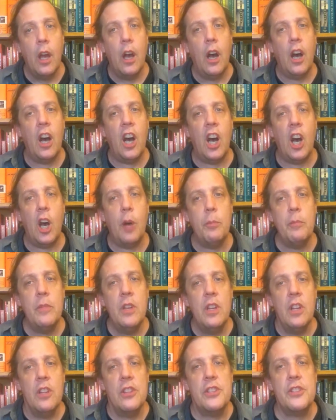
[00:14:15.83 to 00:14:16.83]
Um,
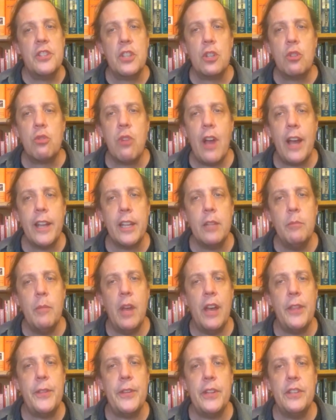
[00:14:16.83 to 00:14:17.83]
the Socratic
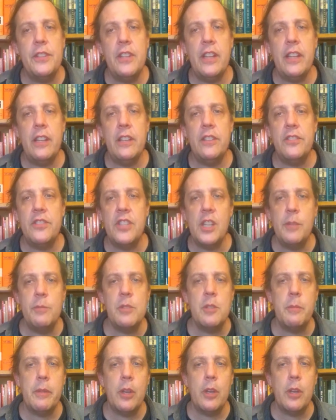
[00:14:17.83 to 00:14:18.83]
method is, seems
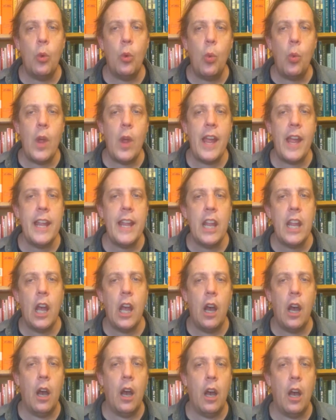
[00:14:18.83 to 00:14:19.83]
to be a way
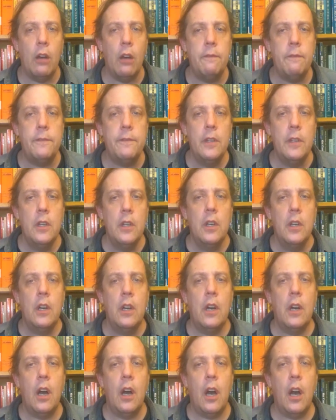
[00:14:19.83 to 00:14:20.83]
of
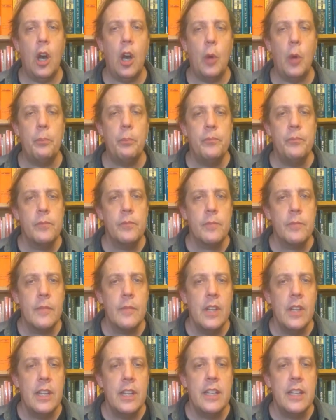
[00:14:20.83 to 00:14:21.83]
um,
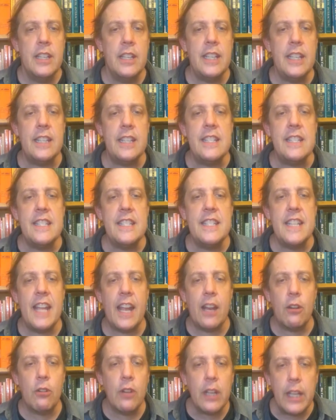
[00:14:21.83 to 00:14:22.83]

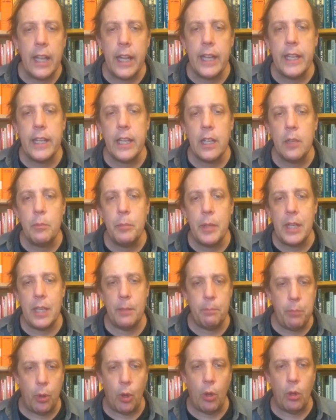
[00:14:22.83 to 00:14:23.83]
interrogating
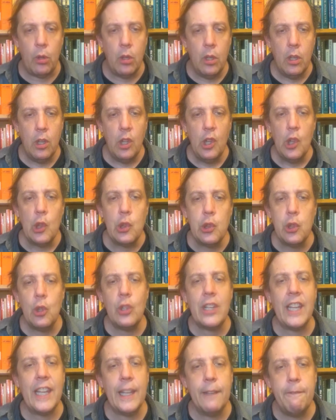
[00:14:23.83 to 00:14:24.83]
people
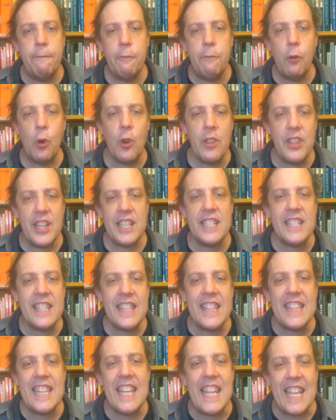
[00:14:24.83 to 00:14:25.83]
looking for this
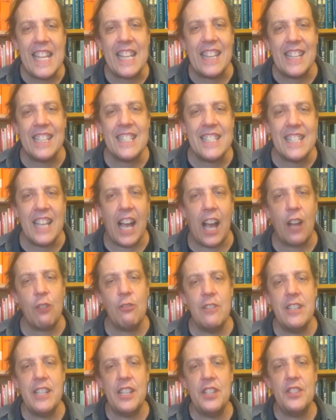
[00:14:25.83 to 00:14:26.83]
thing that
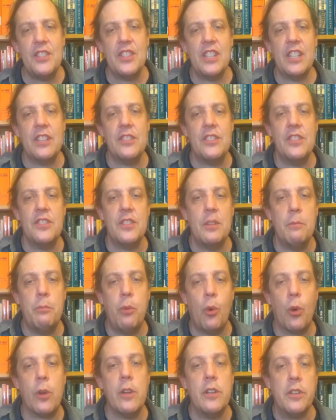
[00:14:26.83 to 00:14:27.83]
Socrates thinks is
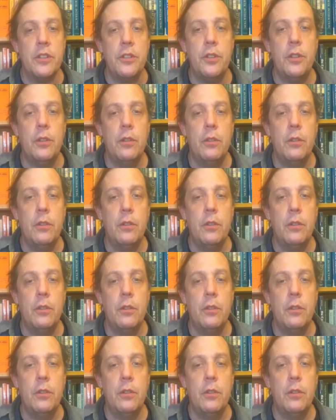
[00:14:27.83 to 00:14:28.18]
important.